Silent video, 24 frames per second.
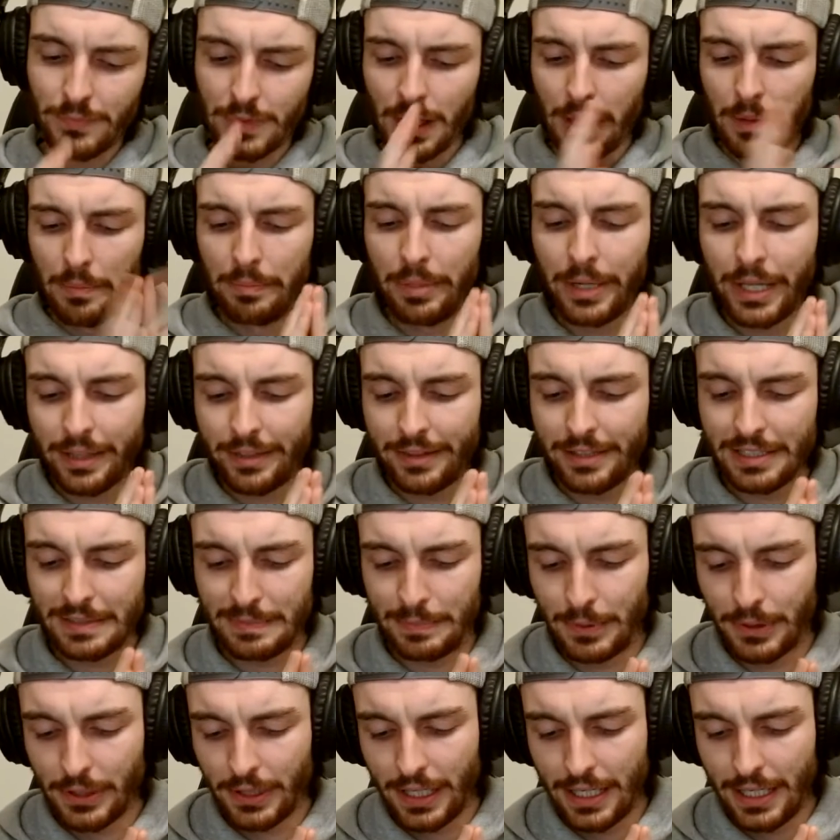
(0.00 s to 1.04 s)
But this
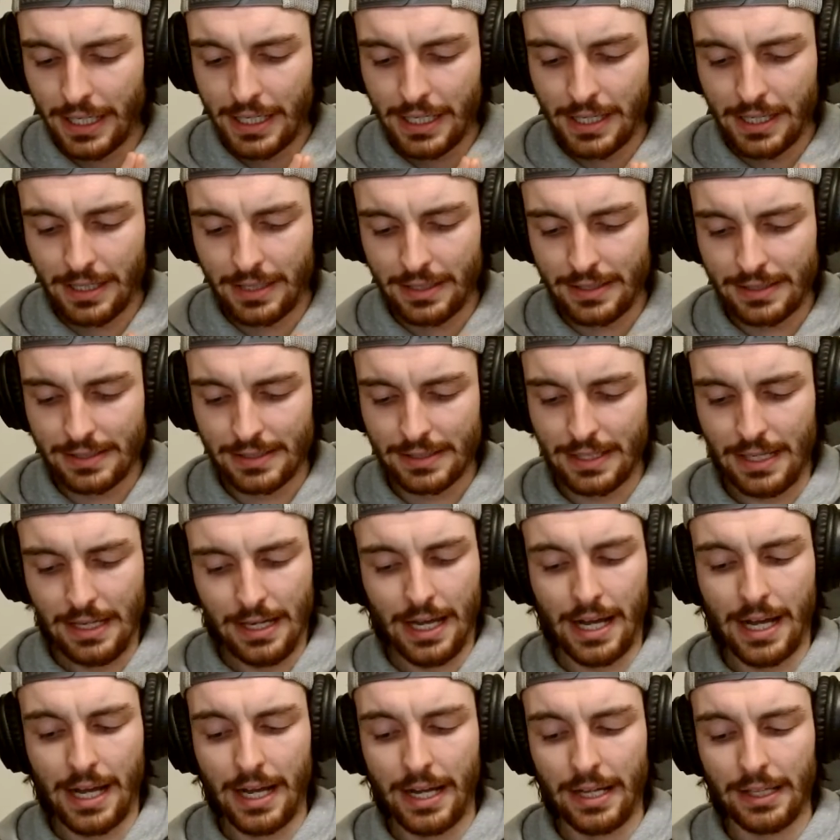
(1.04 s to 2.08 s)
book is
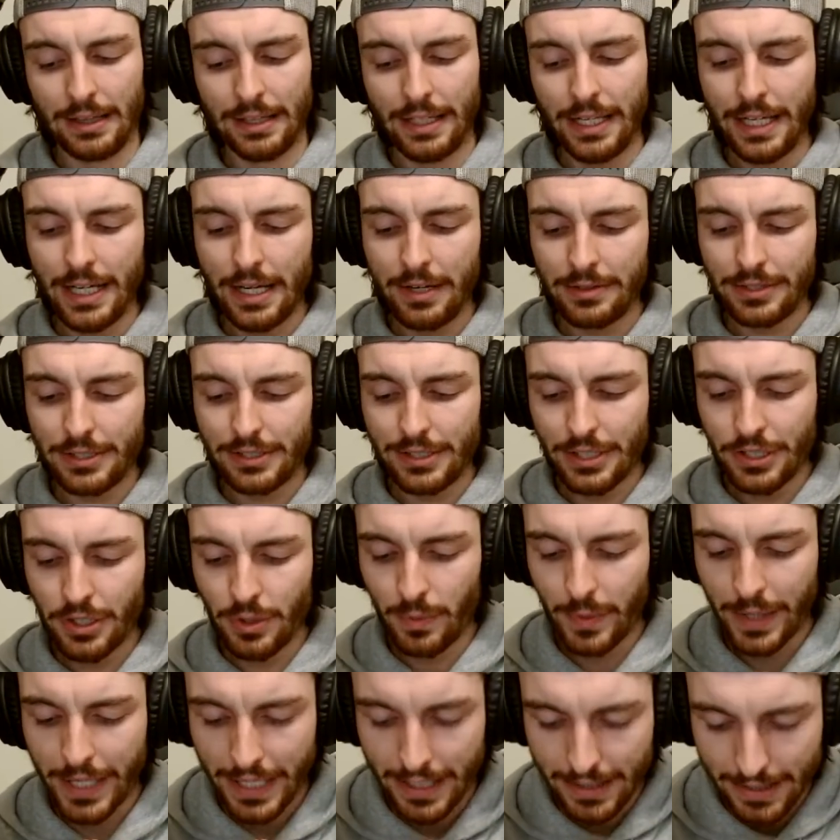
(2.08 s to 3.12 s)
laid out in such a
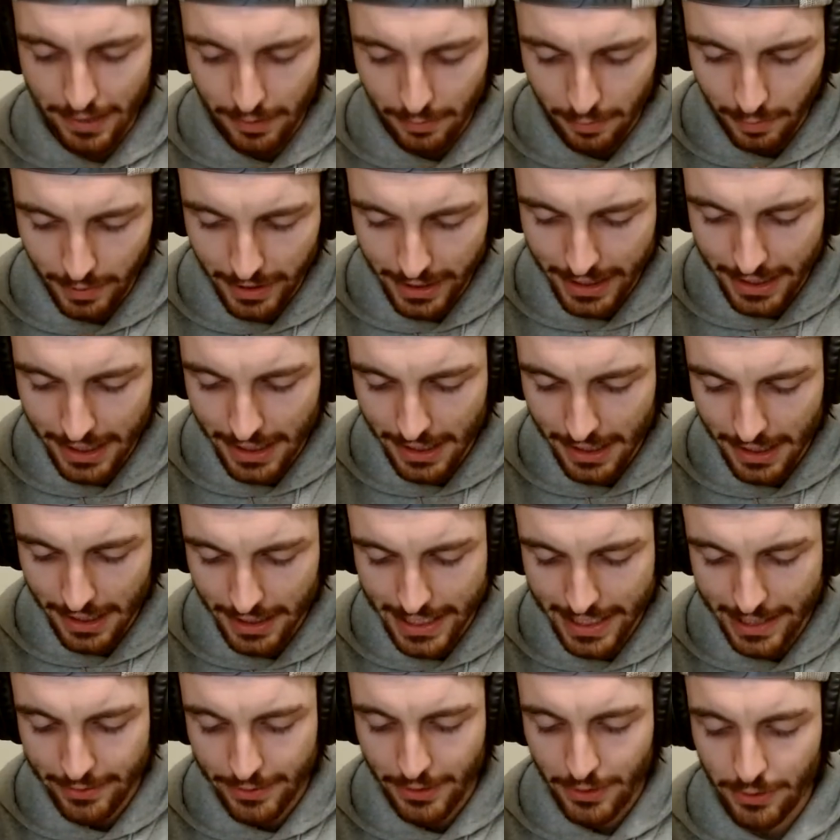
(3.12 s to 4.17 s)
way that really
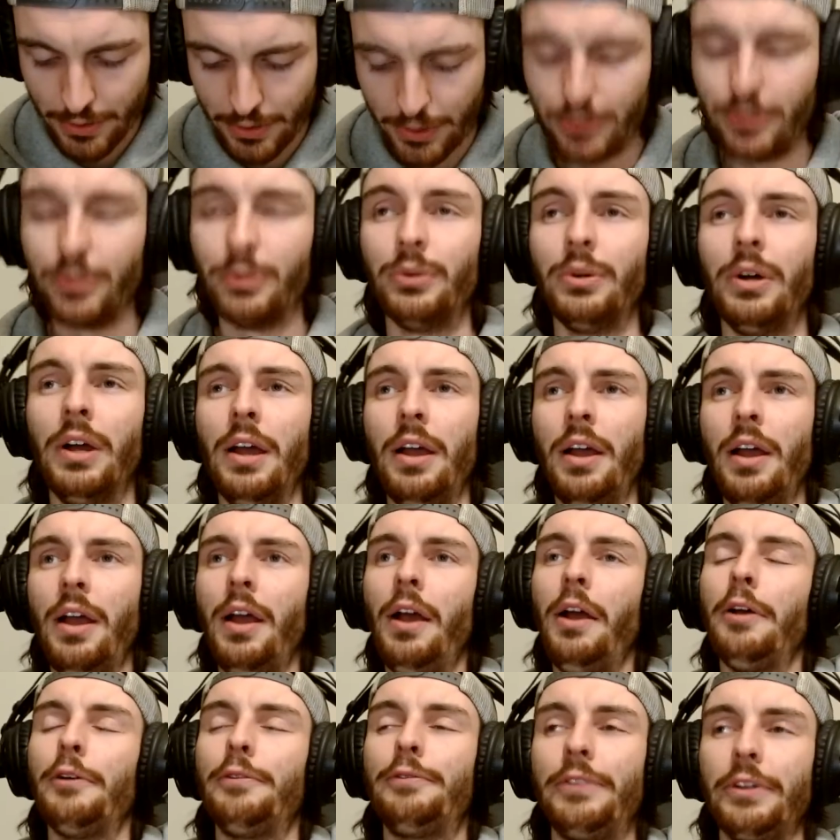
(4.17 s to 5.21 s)
allows you to
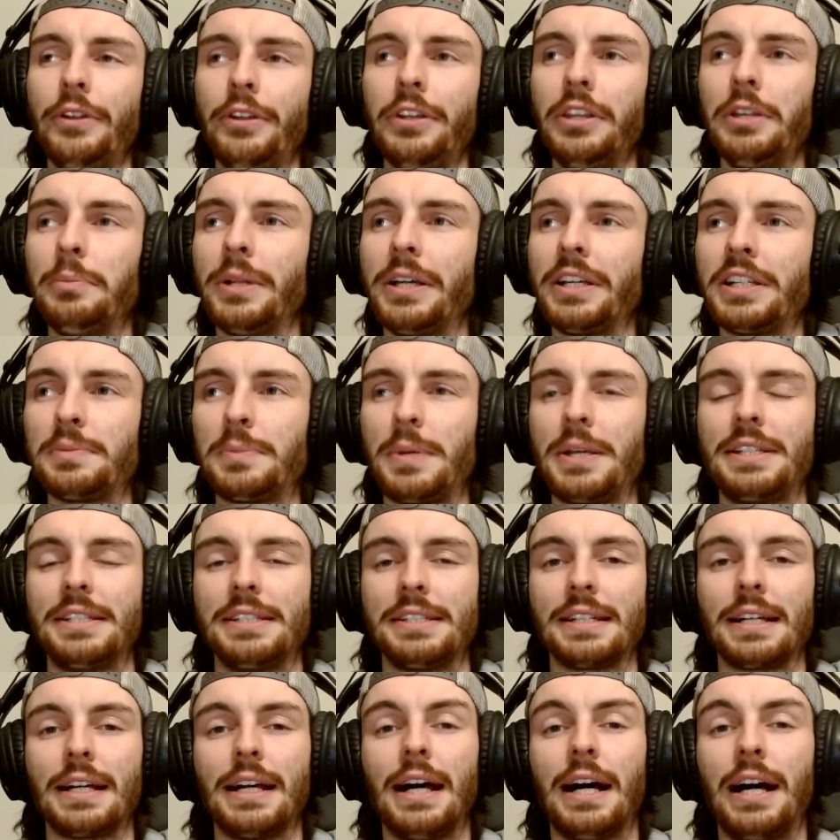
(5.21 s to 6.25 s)
fill in the blank spaces
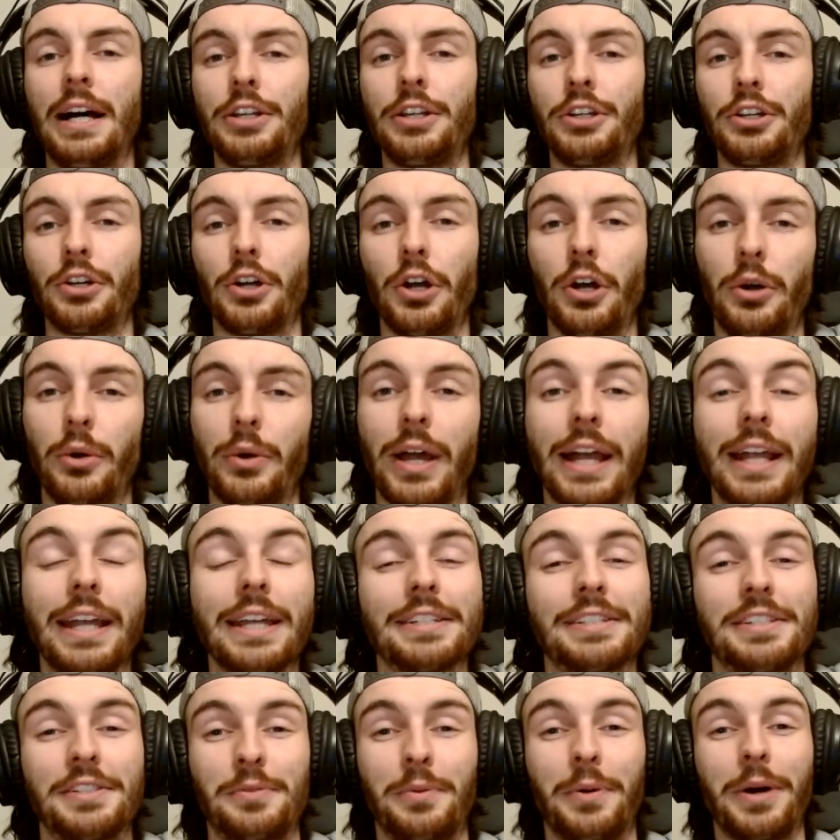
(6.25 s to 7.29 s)
on your own, I
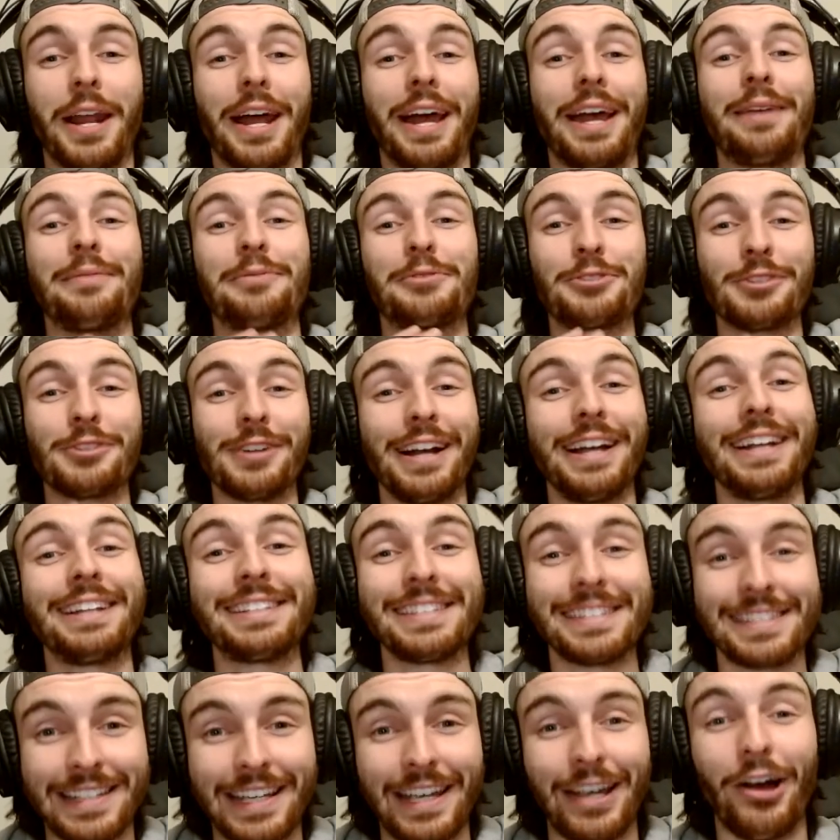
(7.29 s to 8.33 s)
guess is what I am trying to
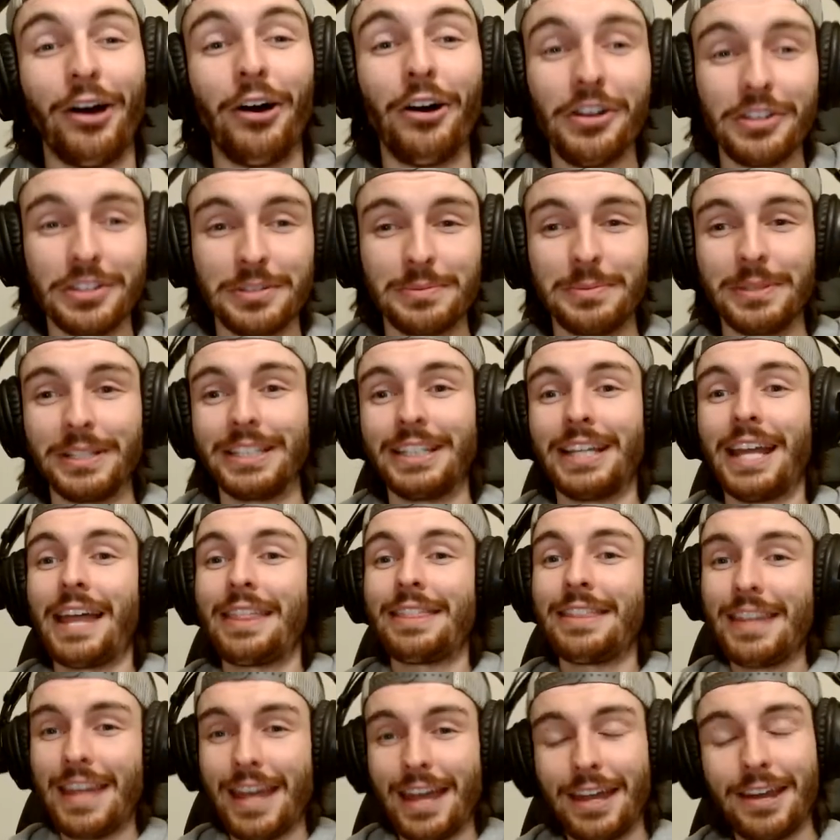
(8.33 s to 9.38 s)
say ultimately at
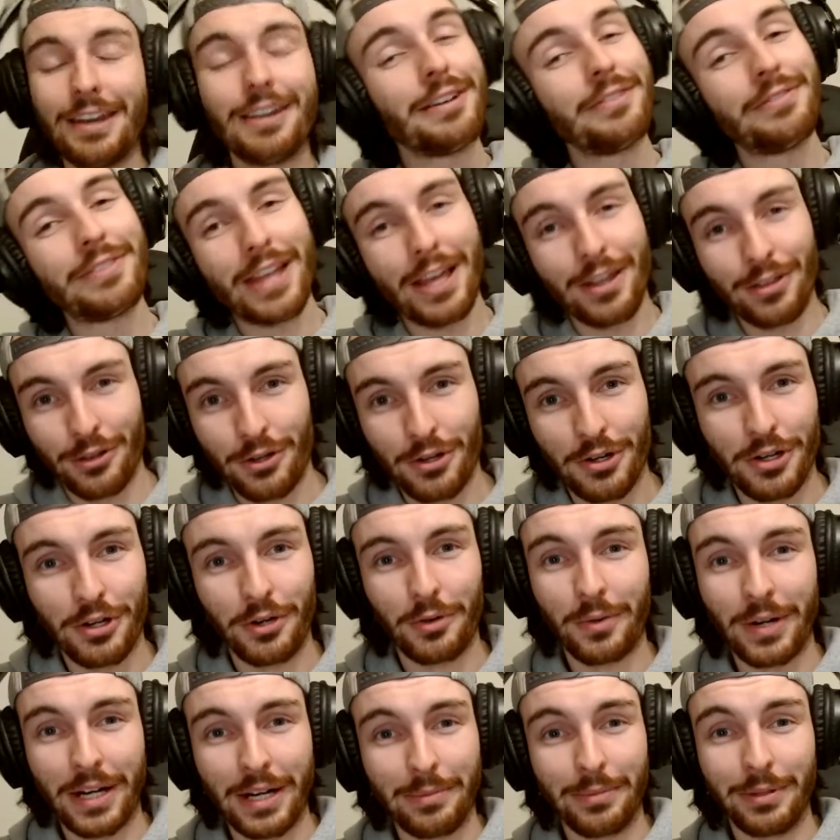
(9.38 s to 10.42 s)
the end of that long
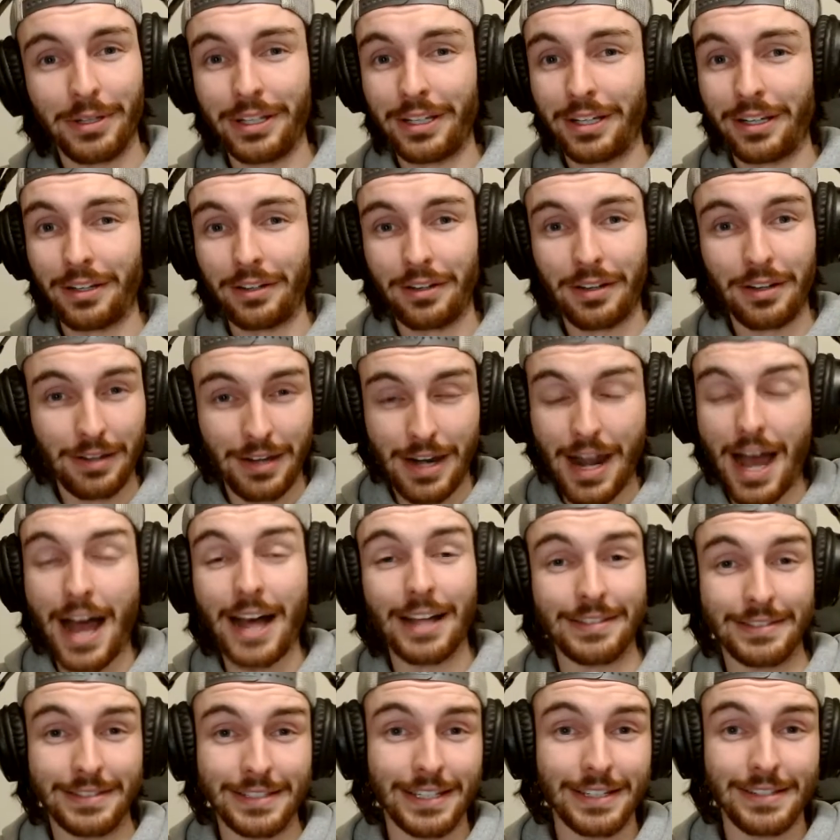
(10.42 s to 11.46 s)
rambling
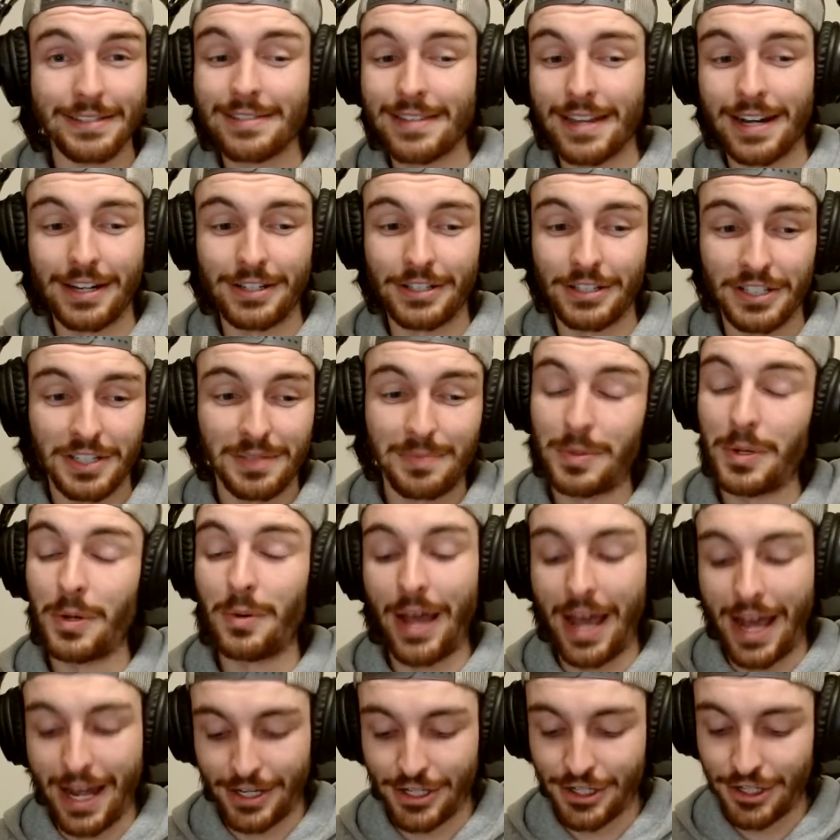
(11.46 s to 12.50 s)
nonsense that I just spewed
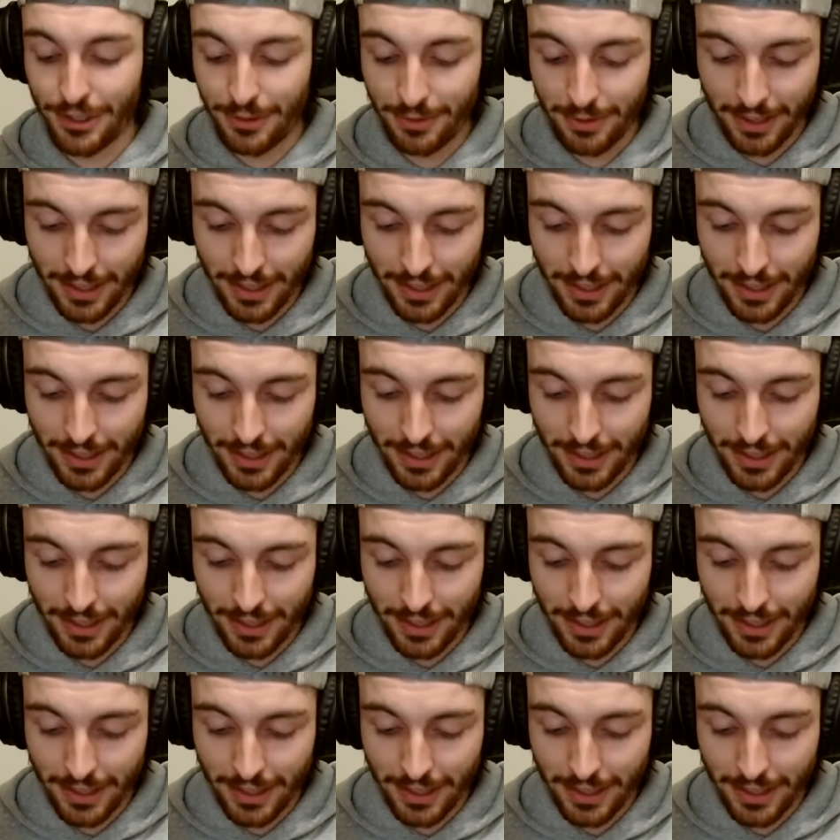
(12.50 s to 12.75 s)
at you.